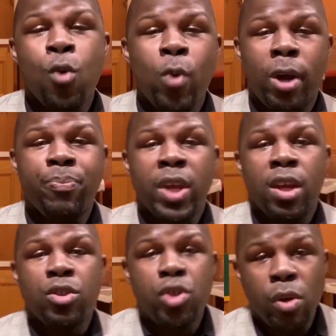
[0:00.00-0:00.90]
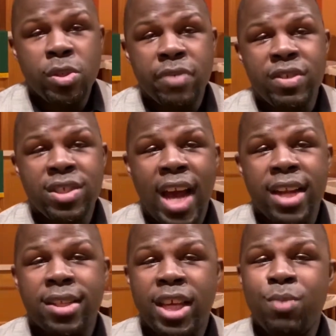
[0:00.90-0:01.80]
Well, Joseph
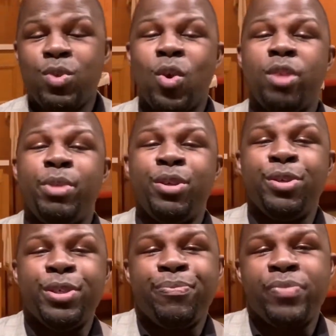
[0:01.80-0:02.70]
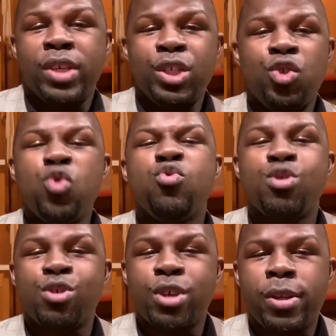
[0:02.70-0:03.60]
decided that he was going to be good and do
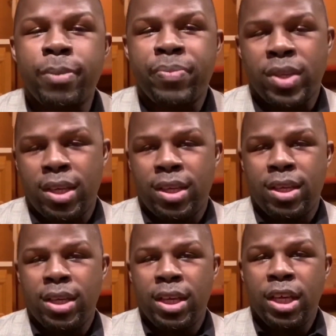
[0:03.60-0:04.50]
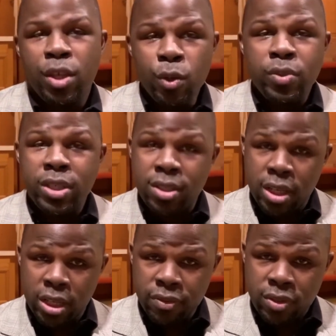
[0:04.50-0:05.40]
good. He used his
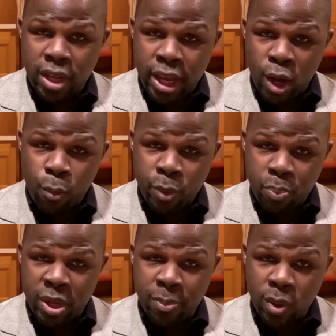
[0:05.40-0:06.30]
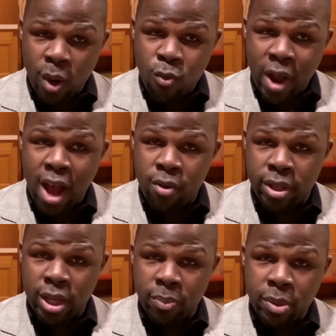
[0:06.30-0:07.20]
gifts to help the people around
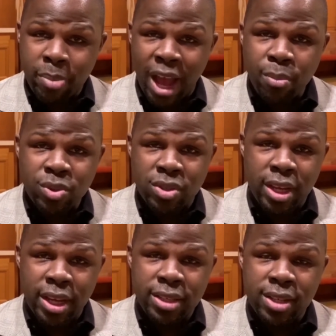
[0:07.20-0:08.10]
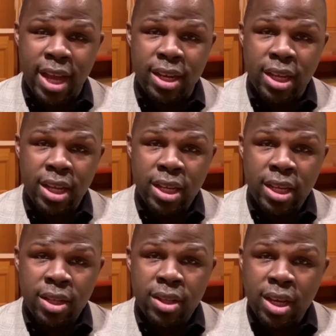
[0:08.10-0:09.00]
him. The Bible says that
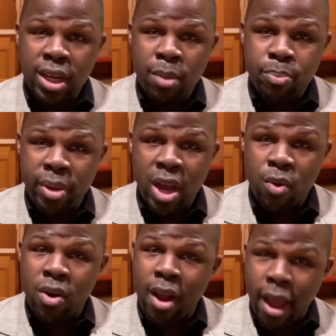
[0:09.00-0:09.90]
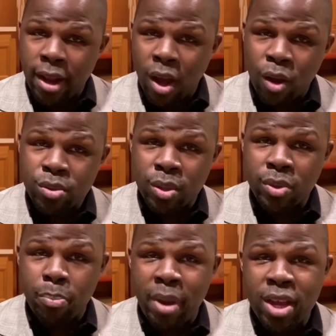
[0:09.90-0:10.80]
the cupbearer and also
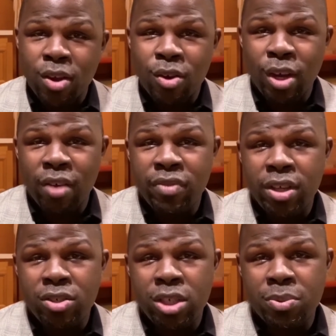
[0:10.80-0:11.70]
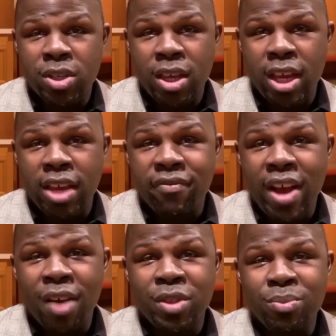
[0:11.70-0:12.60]
the baker of the Egyptian king
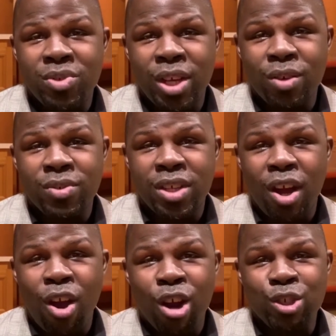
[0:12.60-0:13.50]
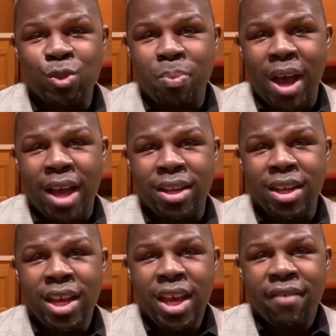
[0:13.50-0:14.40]
found themselves in a hard spot and
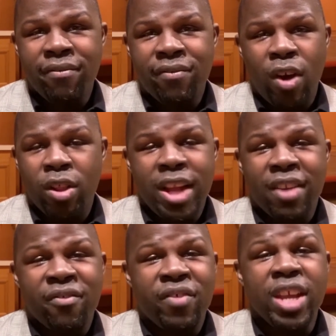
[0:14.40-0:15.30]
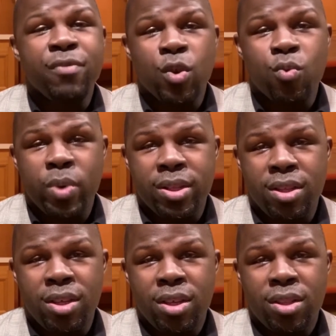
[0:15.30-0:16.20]
fallen out of favor with
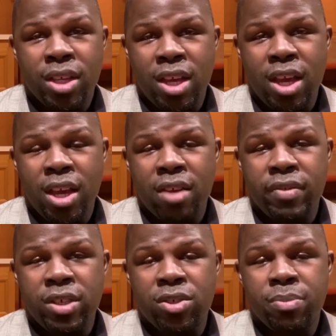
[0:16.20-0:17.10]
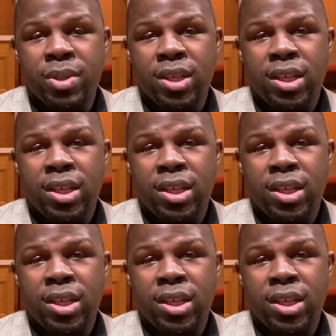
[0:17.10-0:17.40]
the king of Egypt.